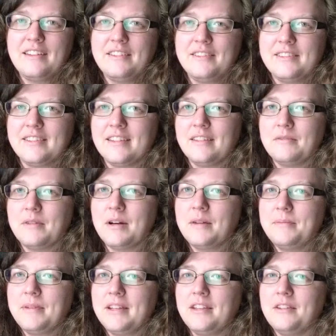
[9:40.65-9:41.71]
who's like, well, I'll
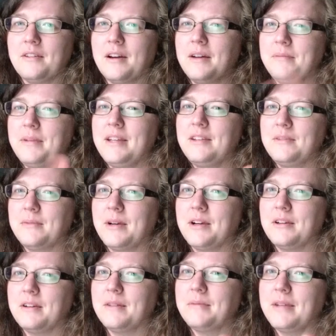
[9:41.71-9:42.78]
pay you, I'll pay you
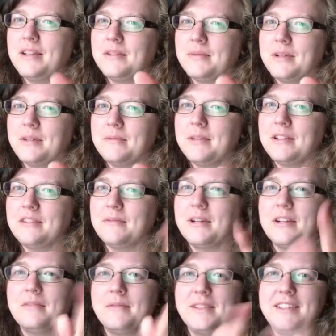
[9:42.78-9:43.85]
tomorrow, I'll pay you tomorrow, I'll pay you
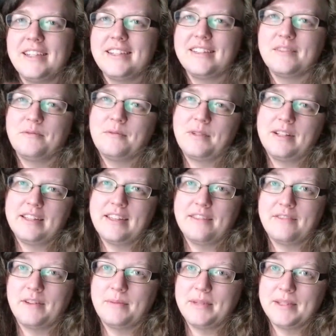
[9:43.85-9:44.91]
tomorrow, but doesn't want to give
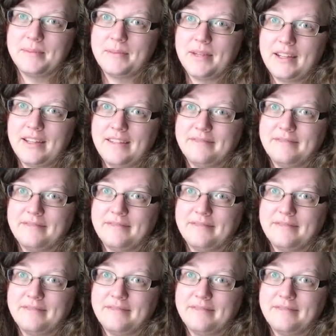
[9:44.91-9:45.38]
up his money.